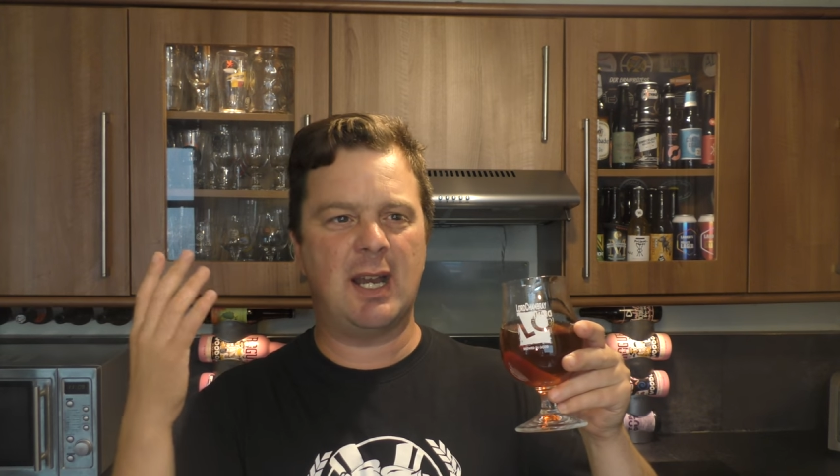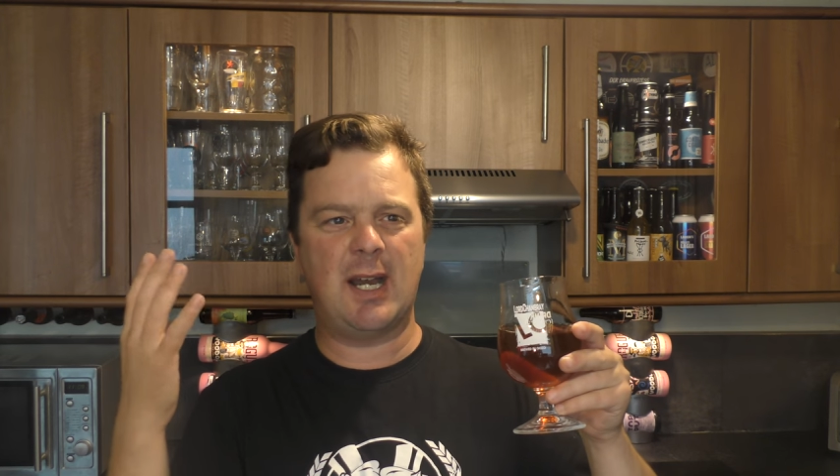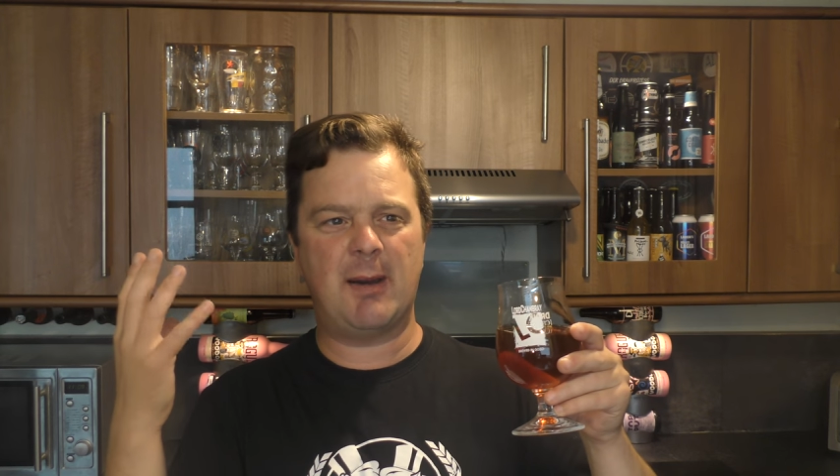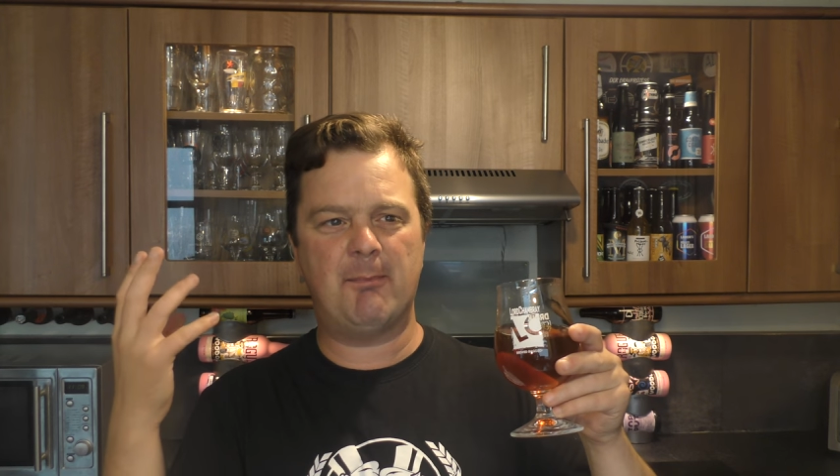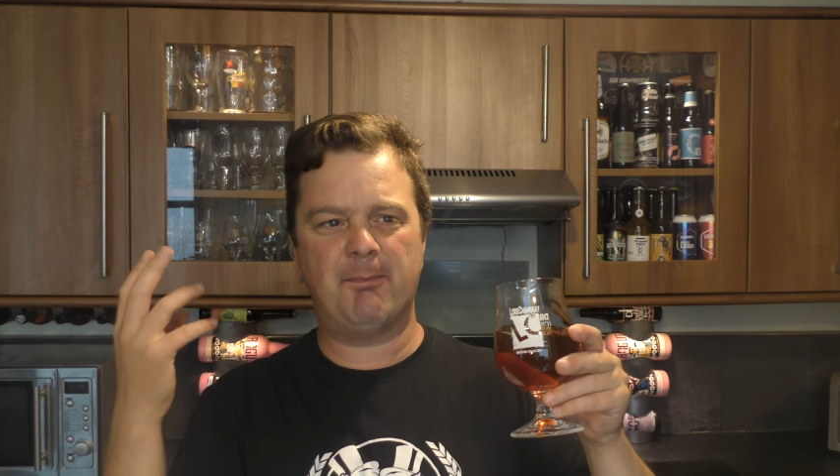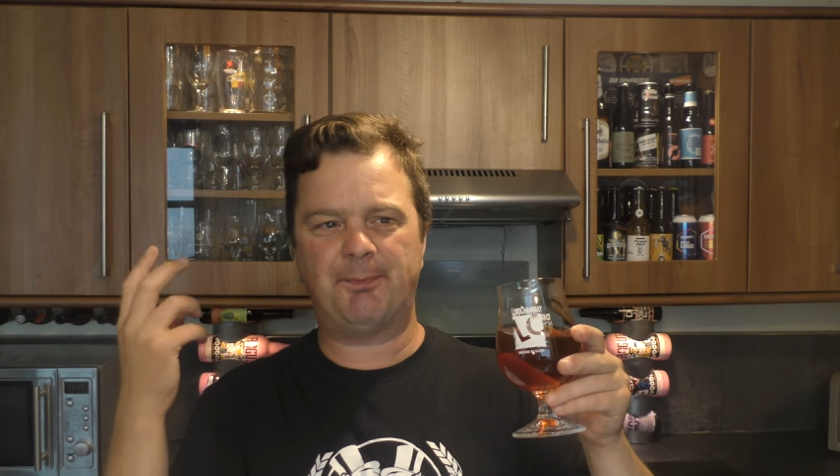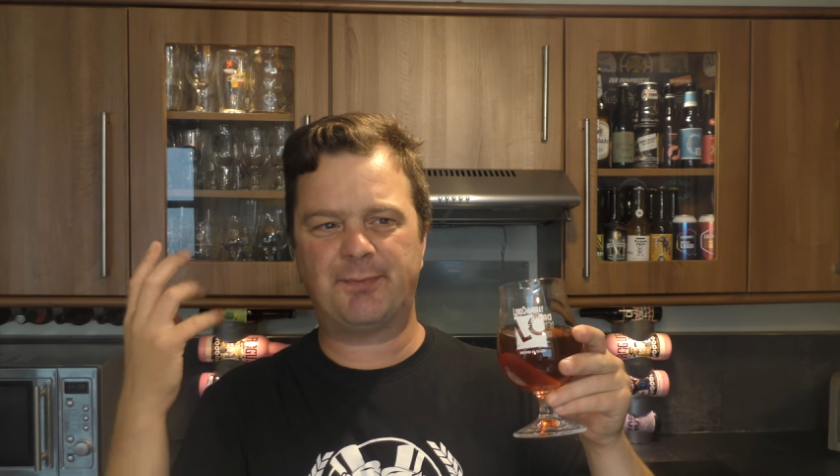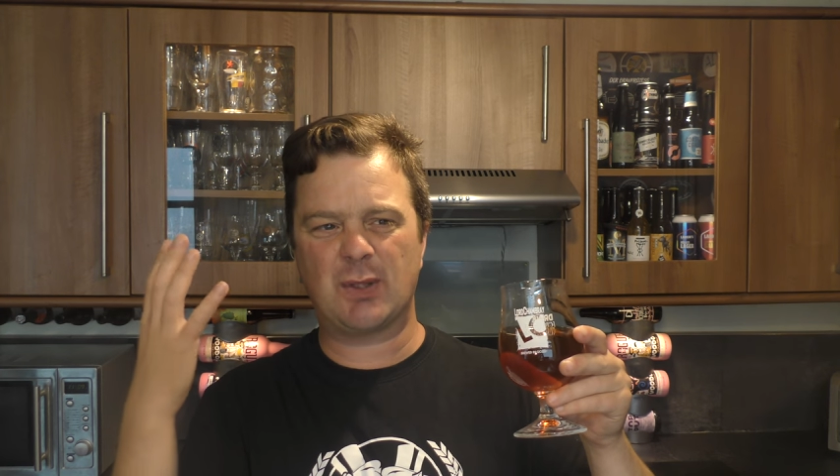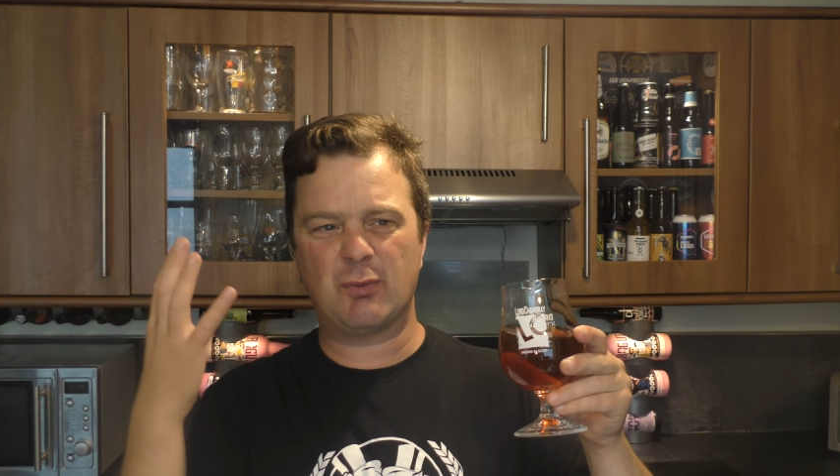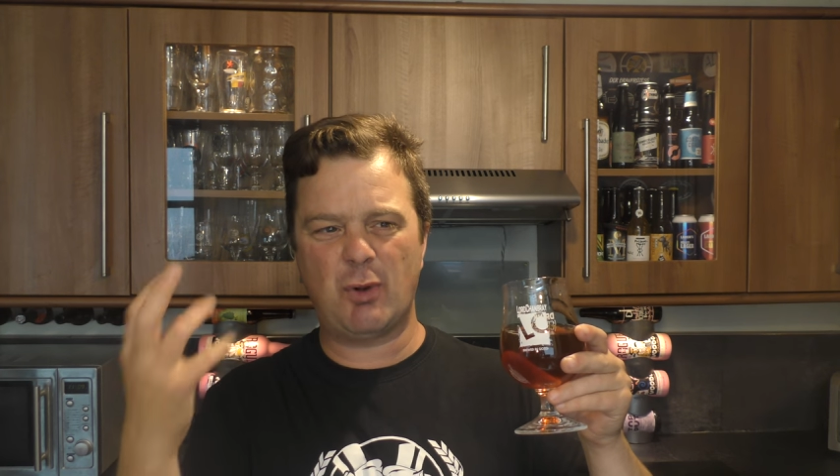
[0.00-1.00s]
Um,
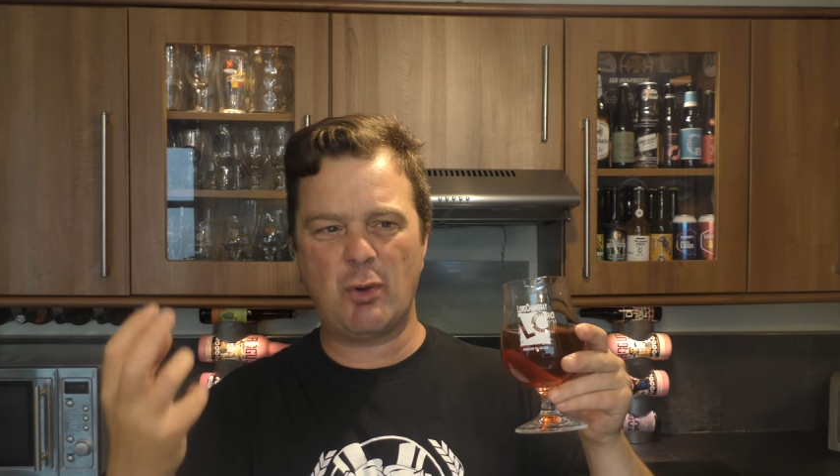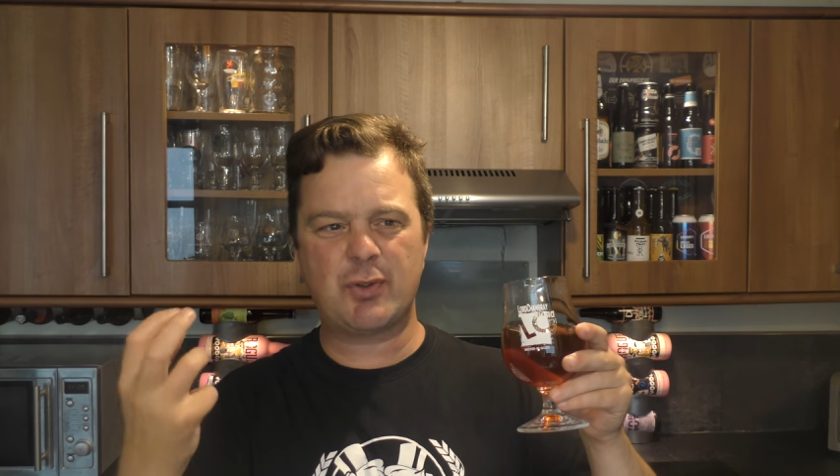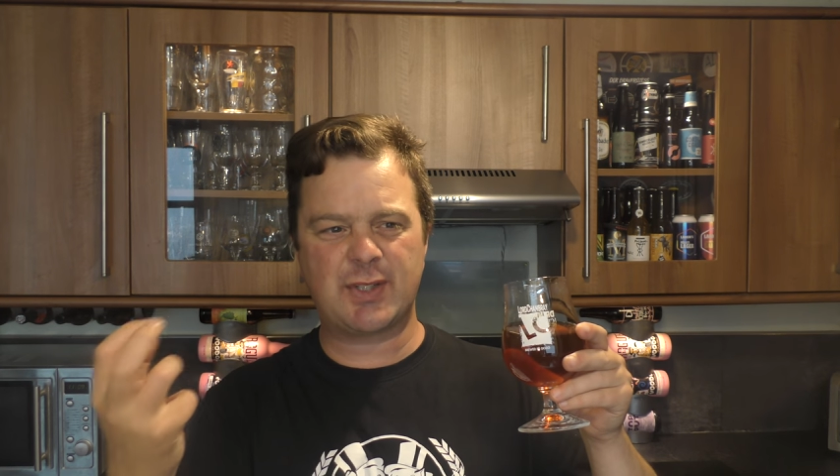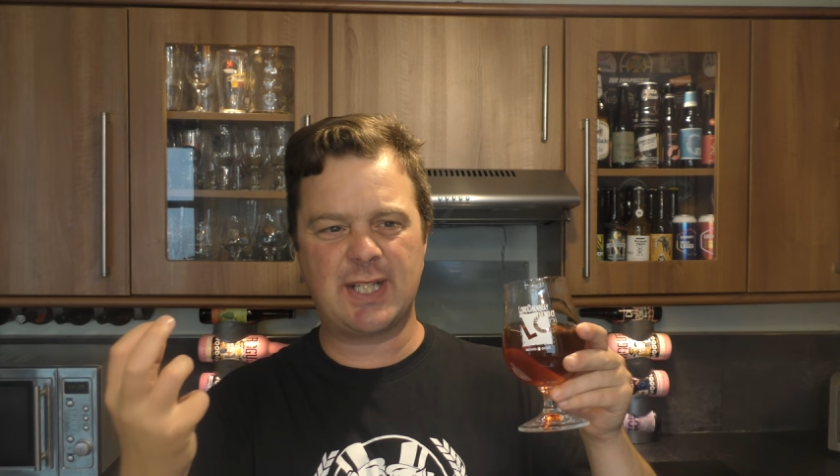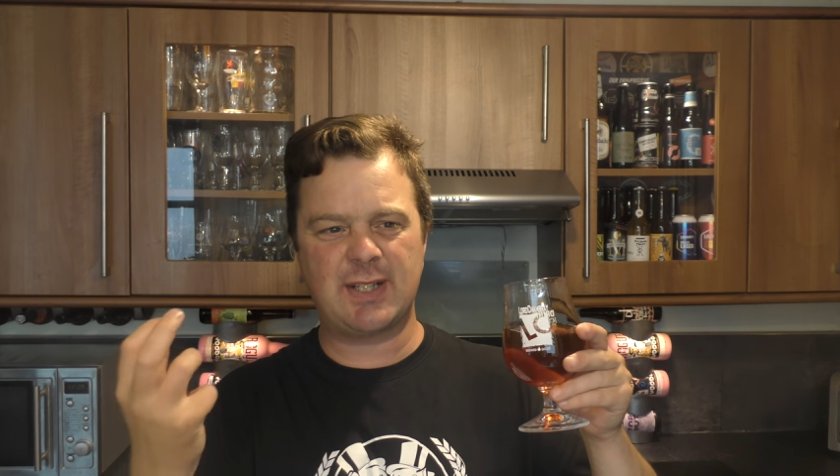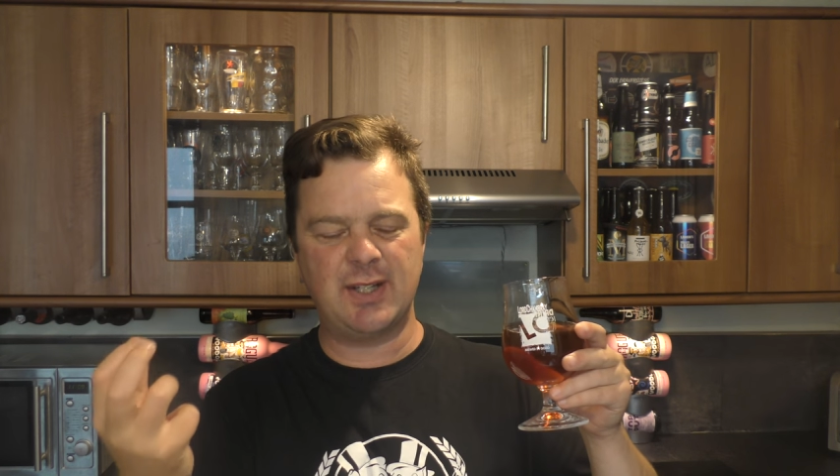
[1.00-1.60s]
roasted